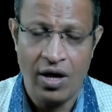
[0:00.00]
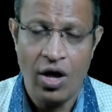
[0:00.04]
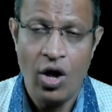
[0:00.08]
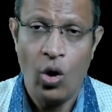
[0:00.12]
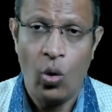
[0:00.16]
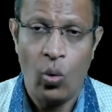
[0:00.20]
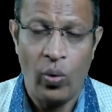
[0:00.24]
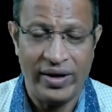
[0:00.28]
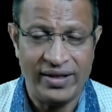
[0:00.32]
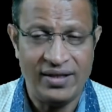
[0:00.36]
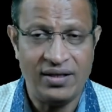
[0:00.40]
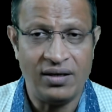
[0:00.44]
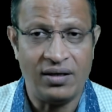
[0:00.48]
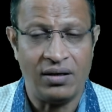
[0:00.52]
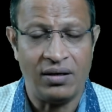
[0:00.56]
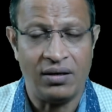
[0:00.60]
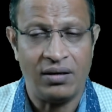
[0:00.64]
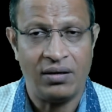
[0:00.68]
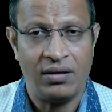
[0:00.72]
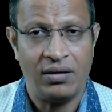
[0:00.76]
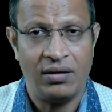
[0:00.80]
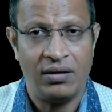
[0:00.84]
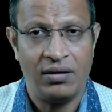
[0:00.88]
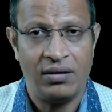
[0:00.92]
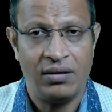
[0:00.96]
whether
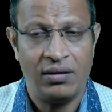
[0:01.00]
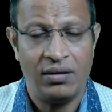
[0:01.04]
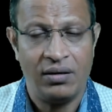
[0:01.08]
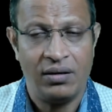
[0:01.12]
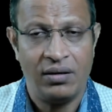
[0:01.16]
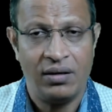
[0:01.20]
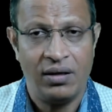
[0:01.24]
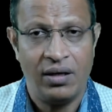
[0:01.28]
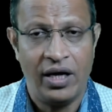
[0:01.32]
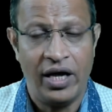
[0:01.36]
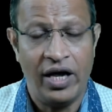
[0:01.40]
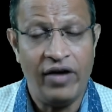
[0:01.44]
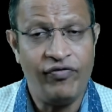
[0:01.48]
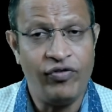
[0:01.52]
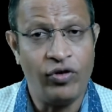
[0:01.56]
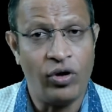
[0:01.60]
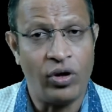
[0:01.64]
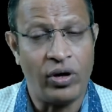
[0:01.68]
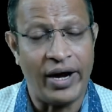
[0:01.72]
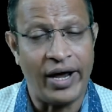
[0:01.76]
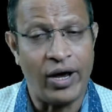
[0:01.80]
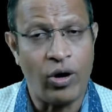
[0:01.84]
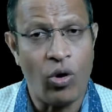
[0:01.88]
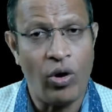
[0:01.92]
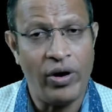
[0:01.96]
if you are
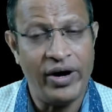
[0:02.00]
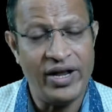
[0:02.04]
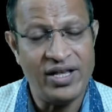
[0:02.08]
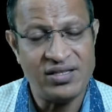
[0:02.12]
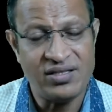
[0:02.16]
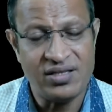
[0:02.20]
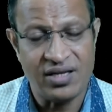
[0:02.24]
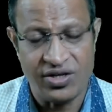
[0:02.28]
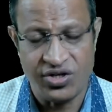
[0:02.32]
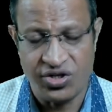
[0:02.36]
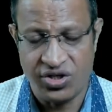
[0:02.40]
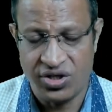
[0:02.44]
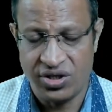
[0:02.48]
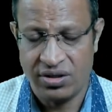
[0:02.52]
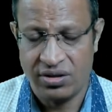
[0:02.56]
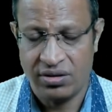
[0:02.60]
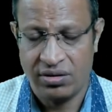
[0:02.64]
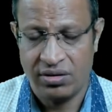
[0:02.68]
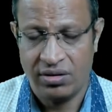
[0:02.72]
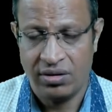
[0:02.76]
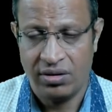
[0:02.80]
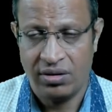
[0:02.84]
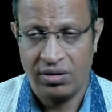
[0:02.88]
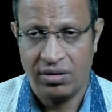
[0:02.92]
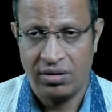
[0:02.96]
recording such
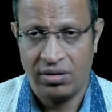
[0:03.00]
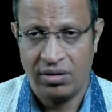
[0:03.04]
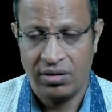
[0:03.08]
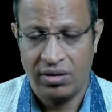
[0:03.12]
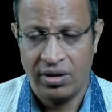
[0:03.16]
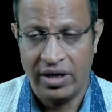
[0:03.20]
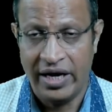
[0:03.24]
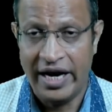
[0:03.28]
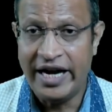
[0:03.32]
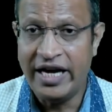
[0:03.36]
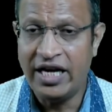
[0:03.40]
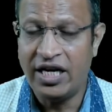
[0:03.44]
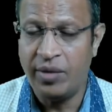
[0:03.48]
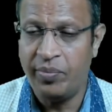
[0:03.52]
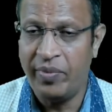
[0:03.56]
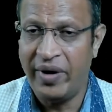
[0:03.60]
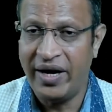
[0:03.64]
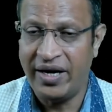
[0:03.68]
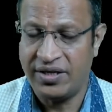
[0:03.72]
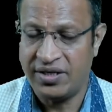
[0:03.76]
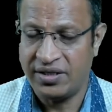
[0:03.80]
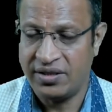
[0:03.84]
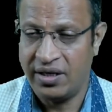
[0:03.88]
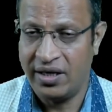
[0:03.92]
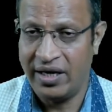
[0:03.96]

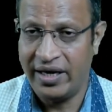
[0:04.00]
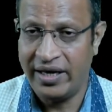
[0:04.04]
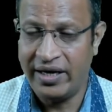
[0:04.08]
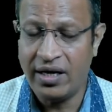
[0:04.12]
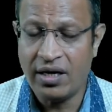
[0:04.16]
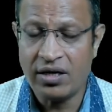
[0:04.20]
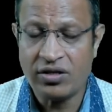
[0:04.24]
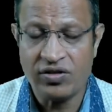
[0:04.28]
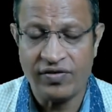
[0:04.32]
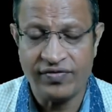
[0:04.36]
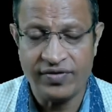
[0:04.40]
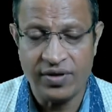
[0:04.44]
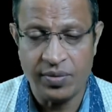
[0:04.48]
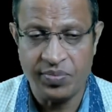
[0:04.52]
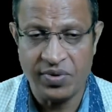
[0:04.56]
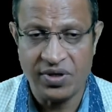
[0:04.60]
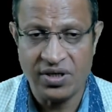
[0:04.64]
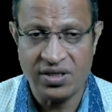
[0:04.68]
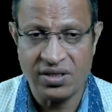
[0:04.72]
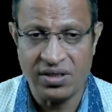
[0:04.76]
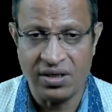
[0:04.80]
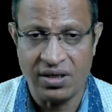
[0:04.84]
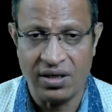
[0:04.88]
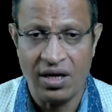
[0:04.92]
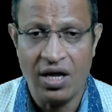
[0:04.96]
intimate areas of the
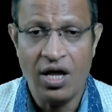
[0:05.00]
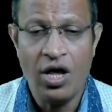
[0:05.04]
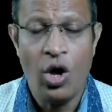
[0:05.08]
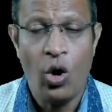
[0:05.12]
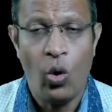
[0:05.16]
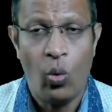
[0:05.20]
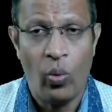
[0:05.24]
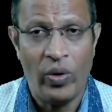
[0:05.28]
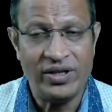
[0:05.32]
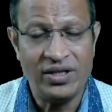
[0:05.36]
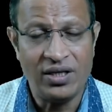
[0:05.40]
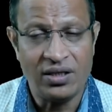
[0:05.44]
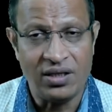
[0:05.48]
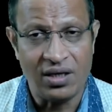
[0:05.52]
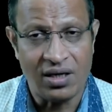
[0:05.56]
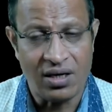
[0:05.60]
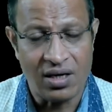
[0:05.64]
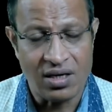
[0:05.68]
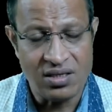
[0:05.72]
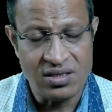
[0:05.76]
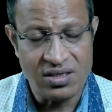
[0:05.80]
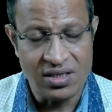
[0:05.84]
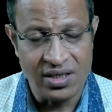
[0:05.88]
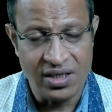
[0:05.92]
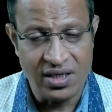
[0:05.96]
person whether the
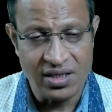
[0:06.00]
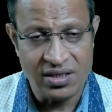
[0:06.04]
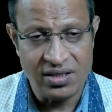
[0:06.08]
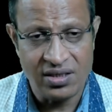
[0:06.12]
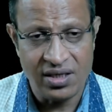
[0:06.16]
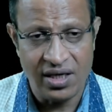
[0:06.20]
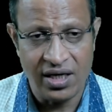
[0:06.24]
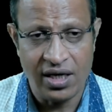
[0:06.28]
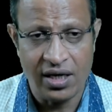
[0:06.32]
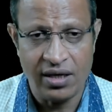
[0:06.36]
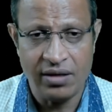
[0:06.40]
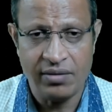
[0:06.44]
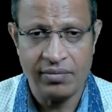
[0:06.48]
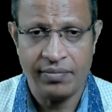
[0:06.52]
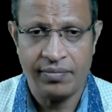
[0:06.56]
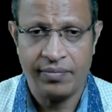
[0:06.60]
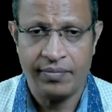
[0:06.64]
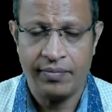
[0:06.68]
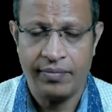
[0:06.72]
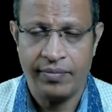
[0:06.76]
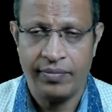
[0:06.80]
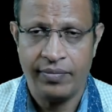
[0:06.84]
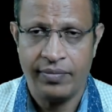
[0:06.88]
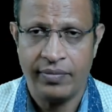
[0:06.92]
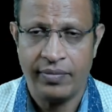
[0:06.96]
consent is taken,
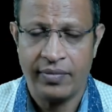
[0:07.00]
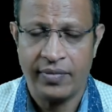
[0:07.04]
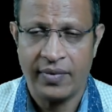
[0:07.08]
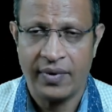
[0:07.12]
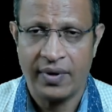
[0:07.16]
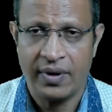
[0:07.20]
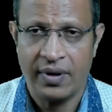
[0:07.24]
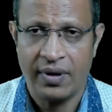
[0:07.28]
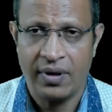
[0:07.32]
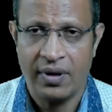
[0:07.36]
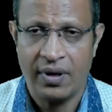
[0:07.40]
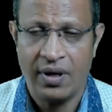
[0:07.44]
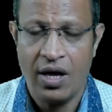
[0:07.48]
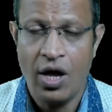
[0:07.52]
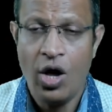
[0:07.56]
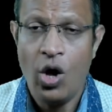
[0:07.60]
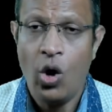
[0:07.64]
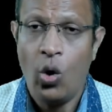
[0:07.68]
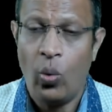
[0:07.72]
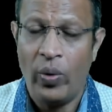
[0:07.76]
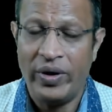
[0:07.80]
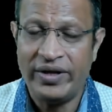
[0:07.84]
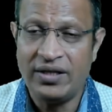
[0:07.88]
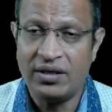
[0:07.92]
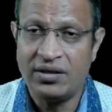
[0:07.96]

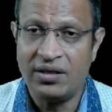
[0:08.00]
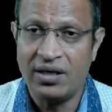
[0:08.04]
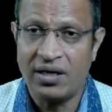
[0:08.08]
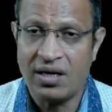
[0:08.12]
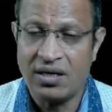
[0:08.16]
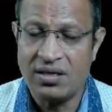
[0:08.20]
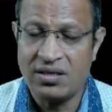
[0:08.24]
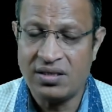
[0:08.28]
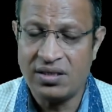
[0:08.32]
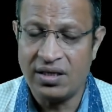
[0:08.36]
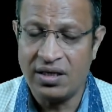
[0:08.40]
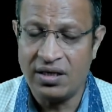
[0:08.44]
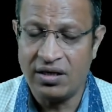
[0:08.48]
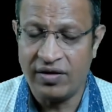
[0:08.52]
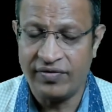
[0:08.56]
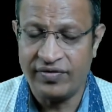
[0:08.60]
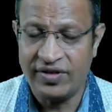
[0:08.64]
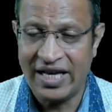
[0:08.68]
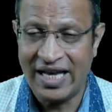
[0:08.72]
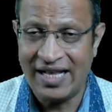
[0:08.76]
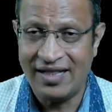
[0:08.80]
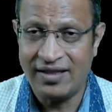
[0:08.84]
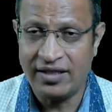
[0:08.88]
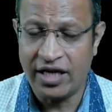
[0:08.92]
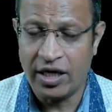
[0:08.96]
whether the consent of the
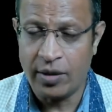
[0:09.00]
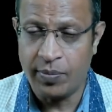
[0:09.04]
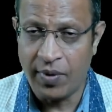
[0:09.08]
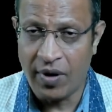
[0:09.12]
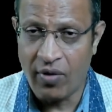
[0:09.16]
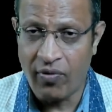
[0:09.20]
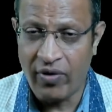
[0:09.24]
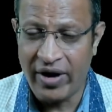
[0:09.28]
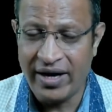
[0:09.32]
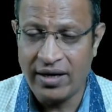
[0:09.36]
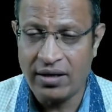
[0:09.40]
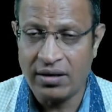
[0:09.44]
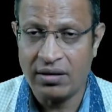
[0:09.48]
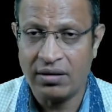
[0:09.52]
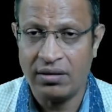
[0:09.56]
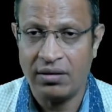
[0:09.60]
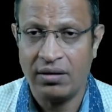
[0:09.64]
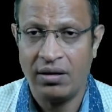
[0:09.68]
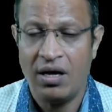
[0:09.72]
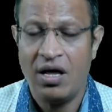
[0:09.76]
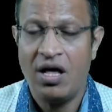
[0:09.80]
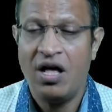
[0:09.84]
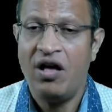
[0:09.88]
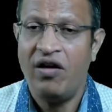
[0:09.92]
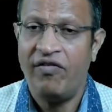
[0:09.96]
healthcare provider,
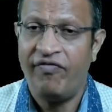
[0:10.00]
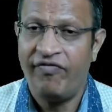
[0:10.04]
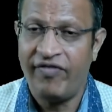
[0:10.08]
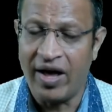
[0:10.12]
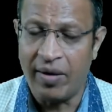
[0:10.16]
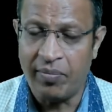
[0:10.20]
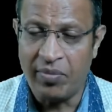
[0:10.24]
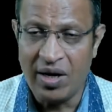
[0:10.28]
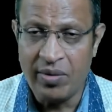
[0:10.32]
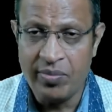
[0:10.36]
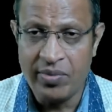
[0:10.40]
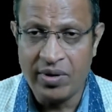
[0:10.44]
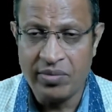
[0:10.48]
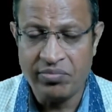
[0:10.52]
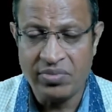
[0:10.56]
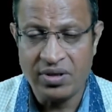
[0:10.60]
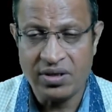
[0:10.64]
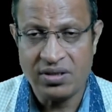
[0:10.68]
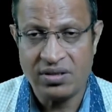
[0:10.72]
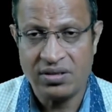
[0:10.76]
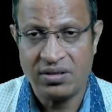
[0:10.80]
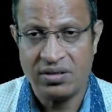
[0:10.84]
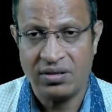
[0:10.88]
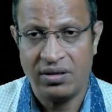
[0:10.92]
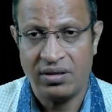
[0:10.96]
family members,